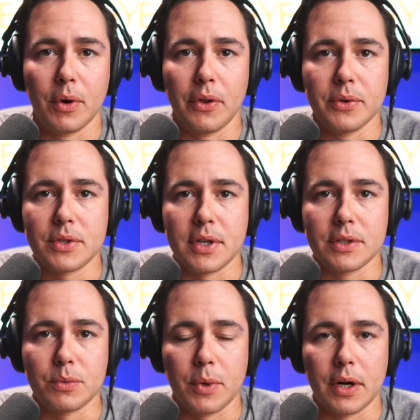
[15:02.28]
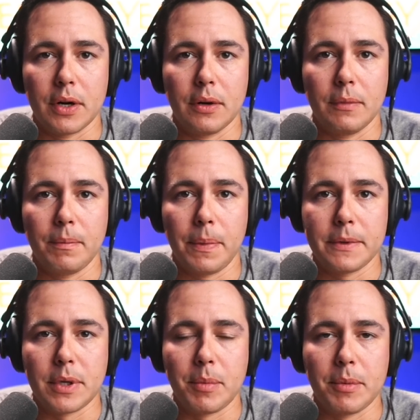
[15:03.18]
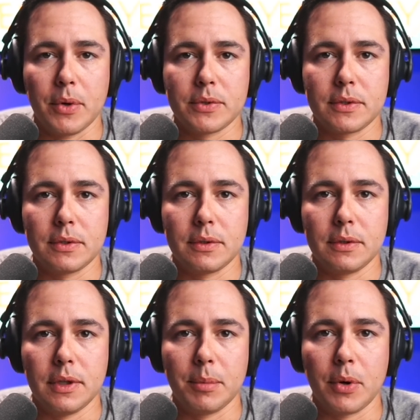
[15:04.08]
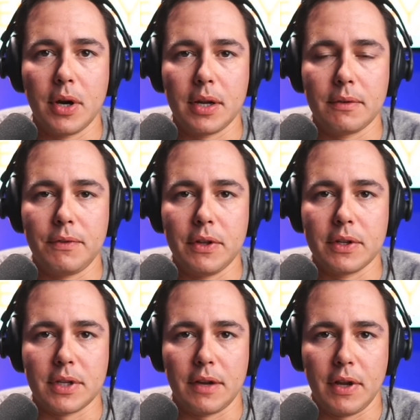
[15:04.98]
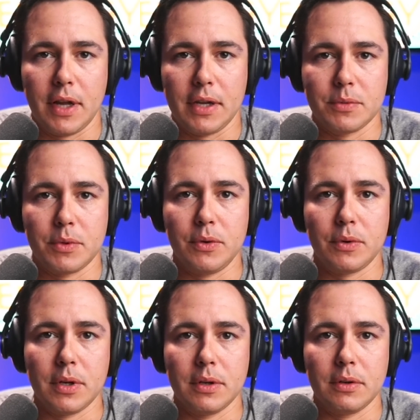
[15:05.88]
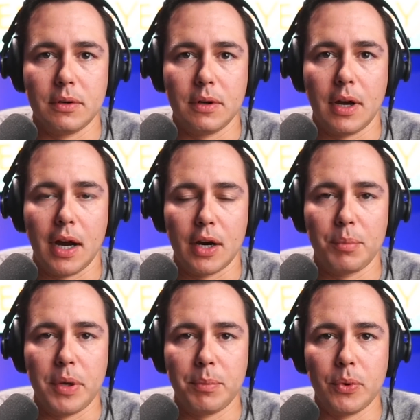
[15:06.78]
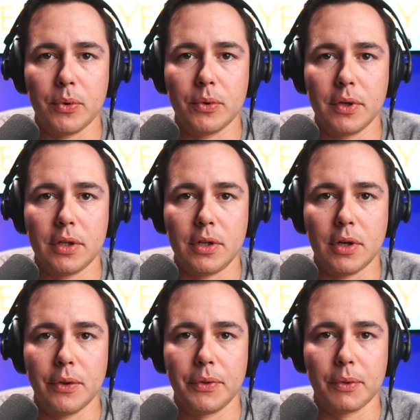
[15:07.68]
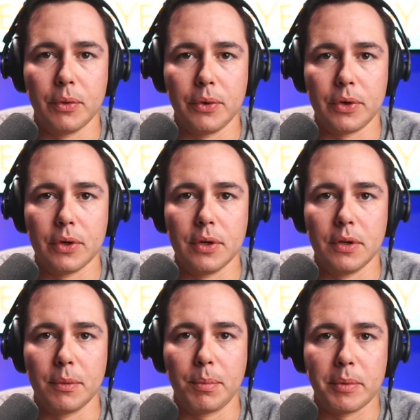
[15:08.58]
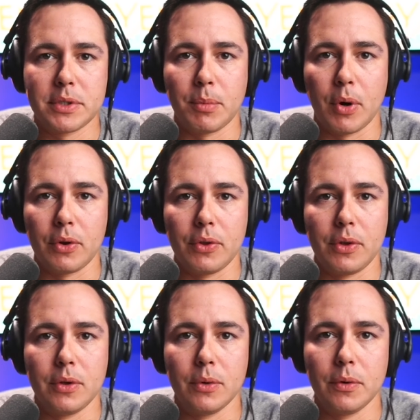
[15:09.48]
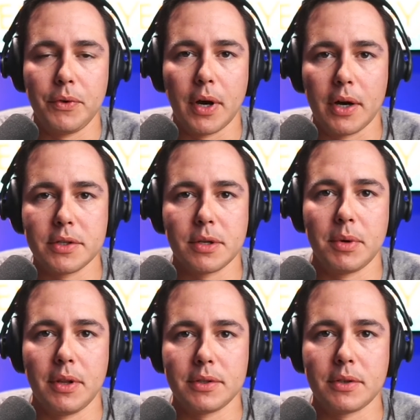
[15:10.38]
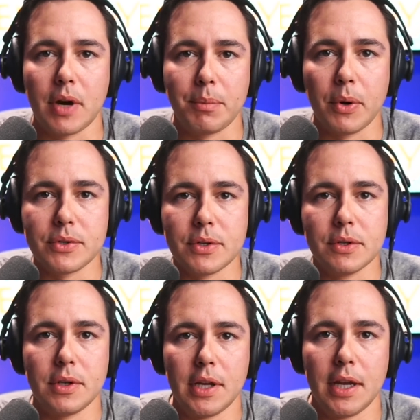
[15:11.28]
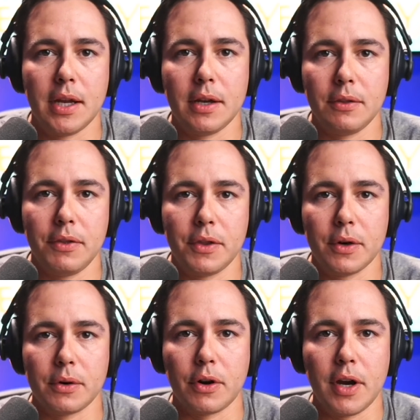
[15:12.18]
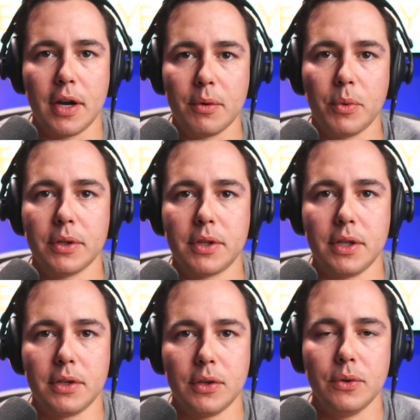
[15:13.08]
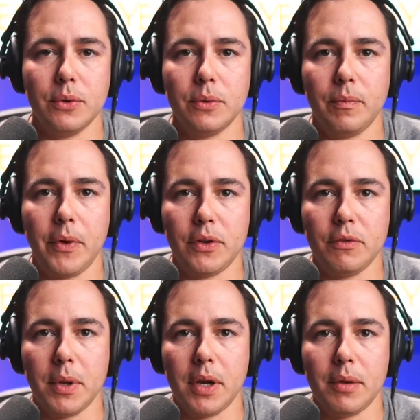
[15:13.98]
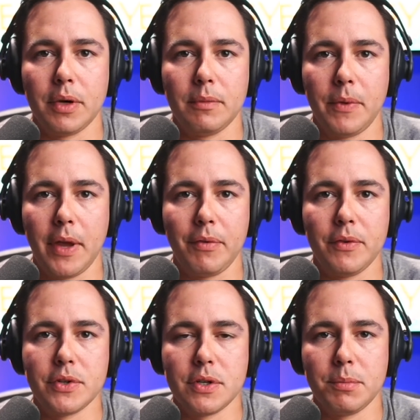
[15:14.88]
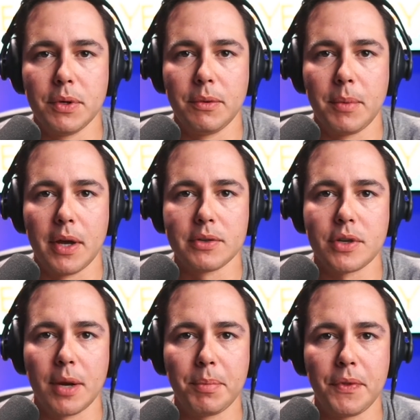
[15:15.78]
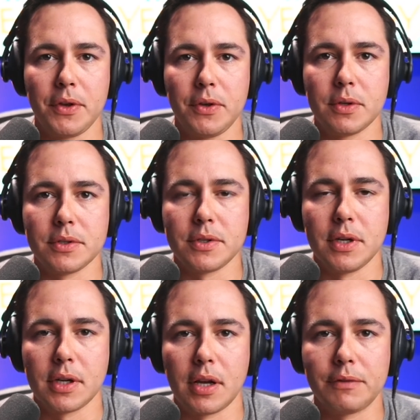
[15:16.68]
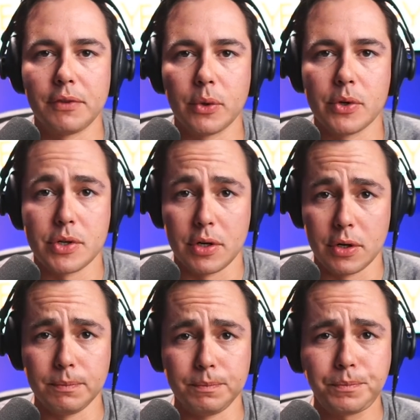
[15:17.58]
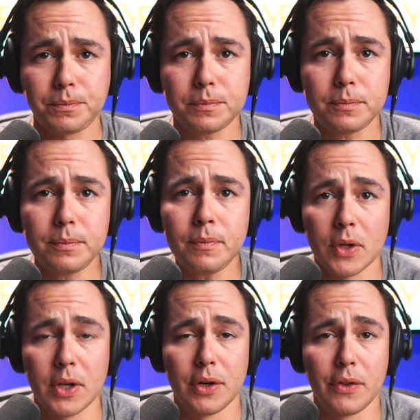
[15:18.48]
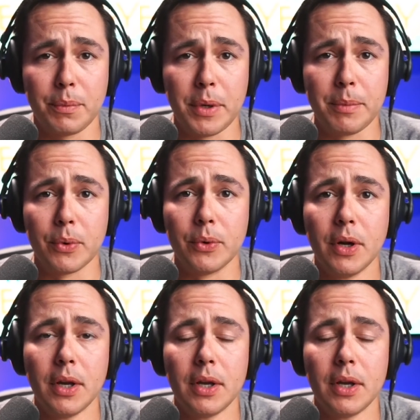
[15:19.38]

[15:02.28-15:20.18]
of those things where some of the most liberating feelings I've had is when you can hire people and you know that they're really good, they're probably smarter than you. If you hired somebody that's the right person and they're great at what they do, and you've been able to have the vision to build the mousetrap, but then you can see it kind of flourish under under other people.